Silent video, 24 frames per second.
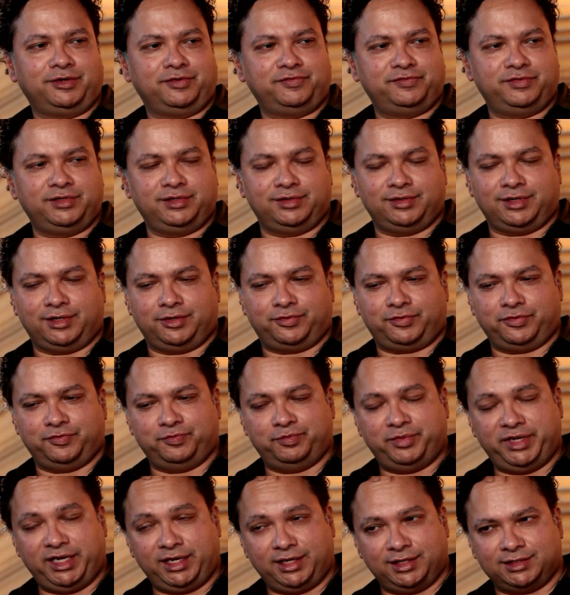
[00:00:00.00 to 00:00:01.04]
Out of
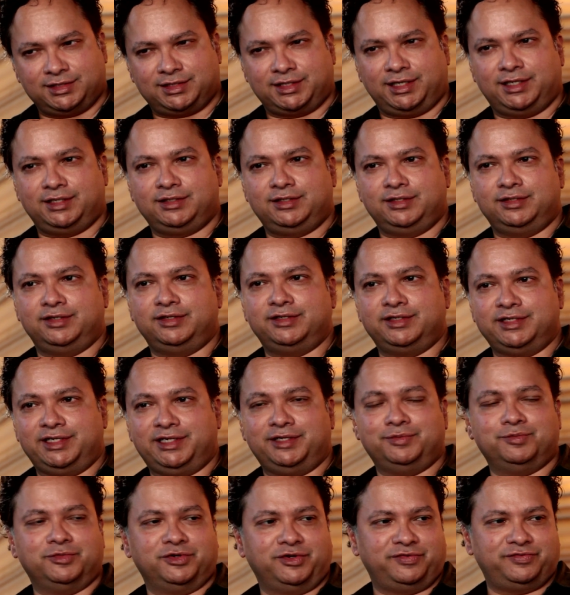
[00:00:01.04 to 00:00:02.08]
being inside the
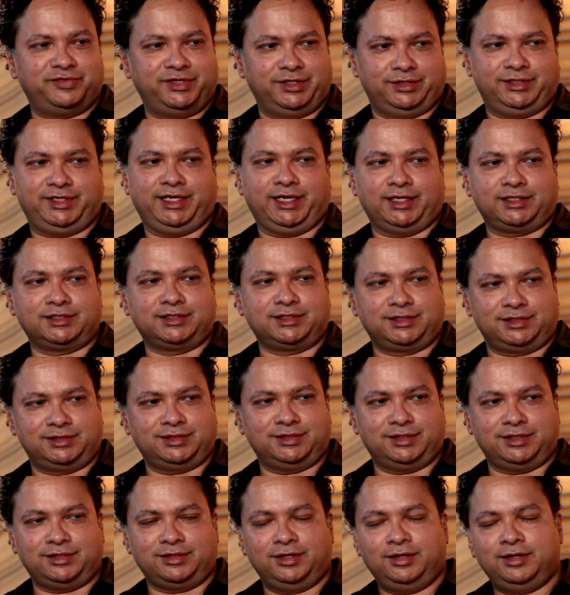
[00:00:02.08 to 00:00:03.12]
dream of the text,
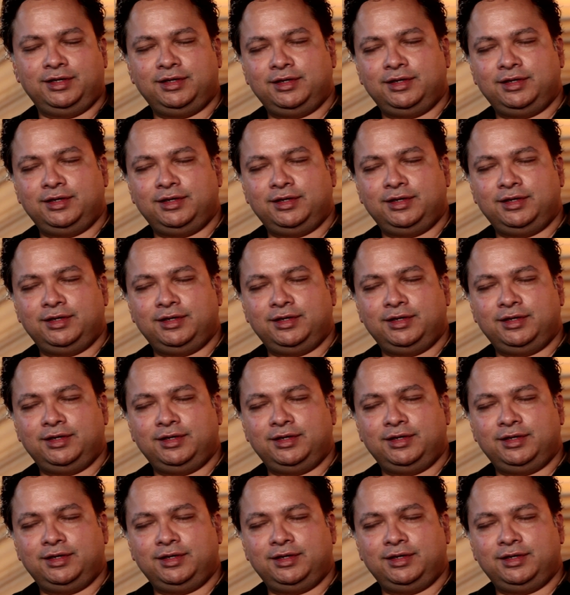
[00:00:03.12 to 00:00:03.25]
right?